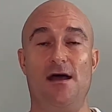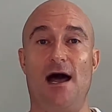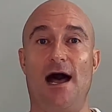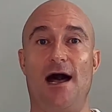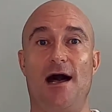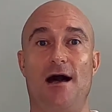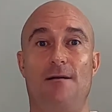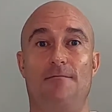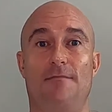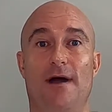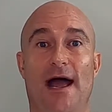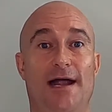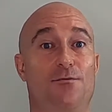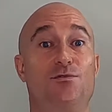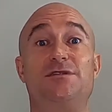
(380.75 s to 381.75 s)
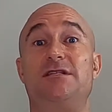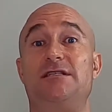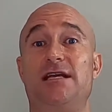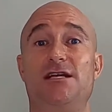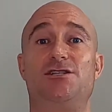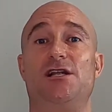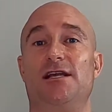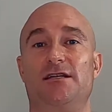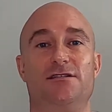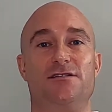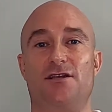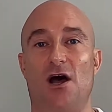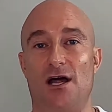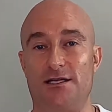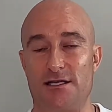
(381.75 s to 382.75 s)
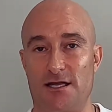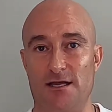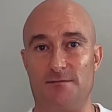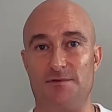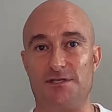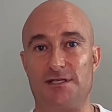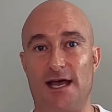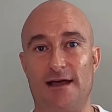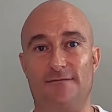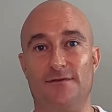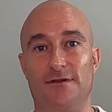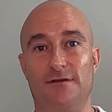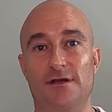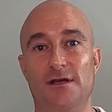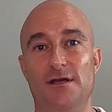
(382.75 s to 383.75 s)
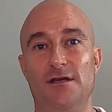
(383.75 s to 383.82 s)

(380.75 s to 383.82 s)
and was essentially designed to keep you safe and,